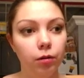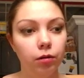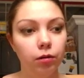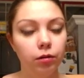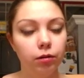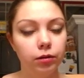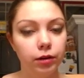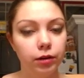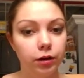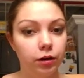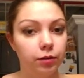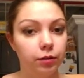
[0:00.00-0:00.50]

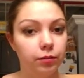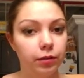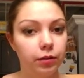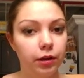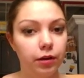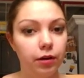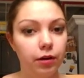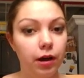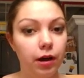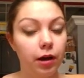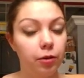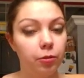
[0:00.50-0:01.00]
term,
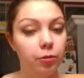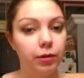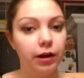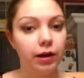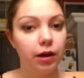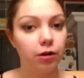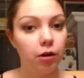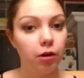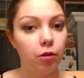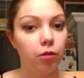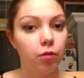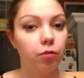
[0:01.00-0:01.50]
though. I went
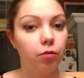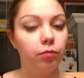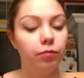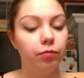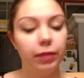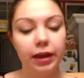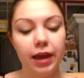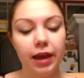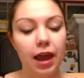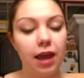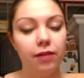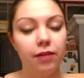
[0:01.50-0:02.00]
out,
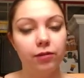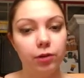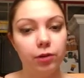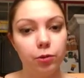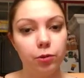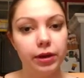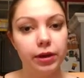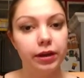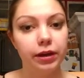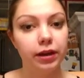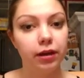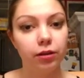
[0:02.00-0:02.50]
like, every
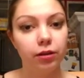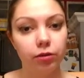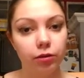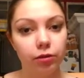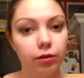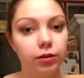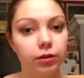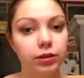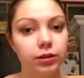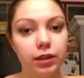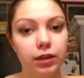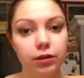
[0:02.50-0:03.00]
weekend,
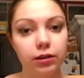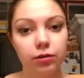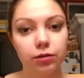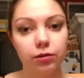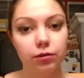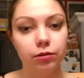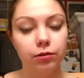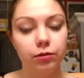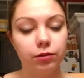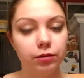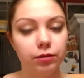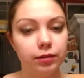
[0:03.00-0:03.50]
Thursday
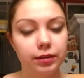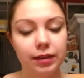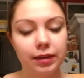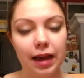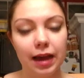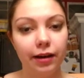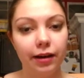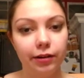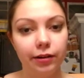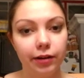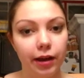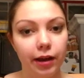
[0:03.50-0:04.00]
through
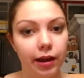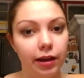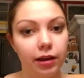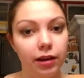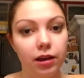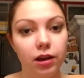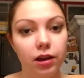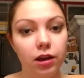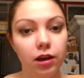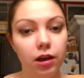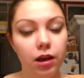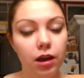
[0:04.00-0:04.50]

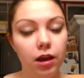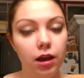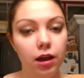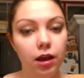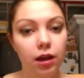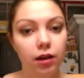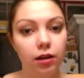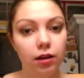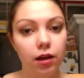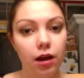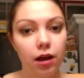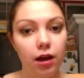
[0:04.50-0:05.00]
Saturday,
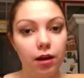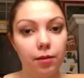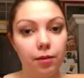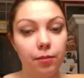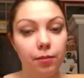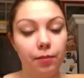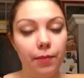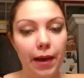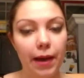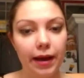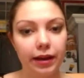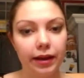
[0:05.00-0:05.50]

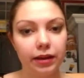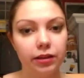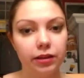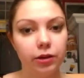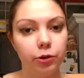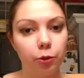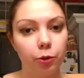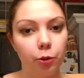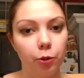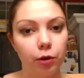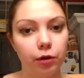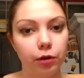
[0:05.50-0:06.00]
back in the
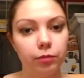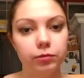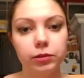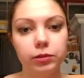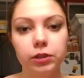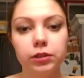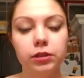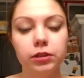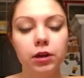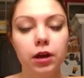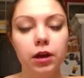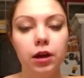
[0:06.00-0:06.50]

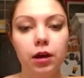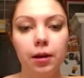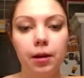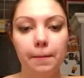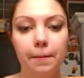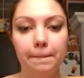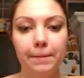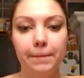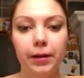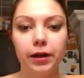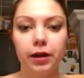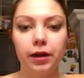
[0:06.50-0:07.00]
dorms.
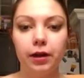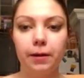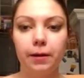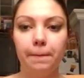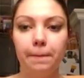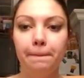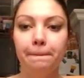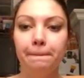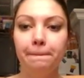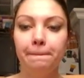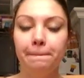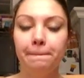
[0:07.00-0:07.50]

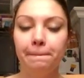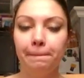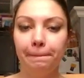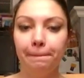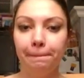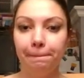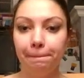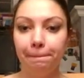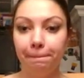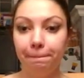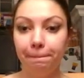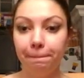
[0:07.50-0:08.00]
But,
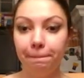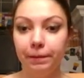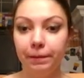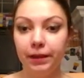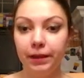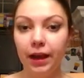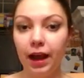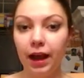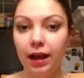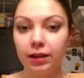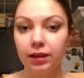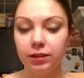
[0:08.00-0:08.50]

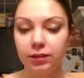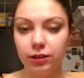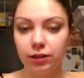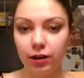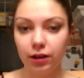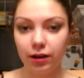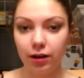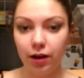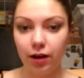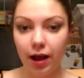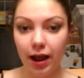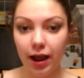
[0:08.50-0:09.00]
yeah, so
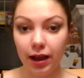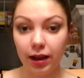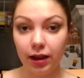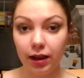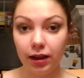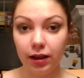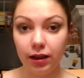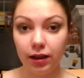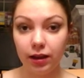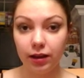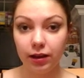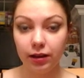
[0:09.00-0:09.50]

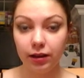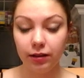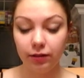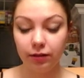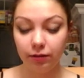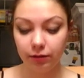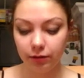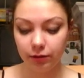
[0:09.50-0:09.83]
I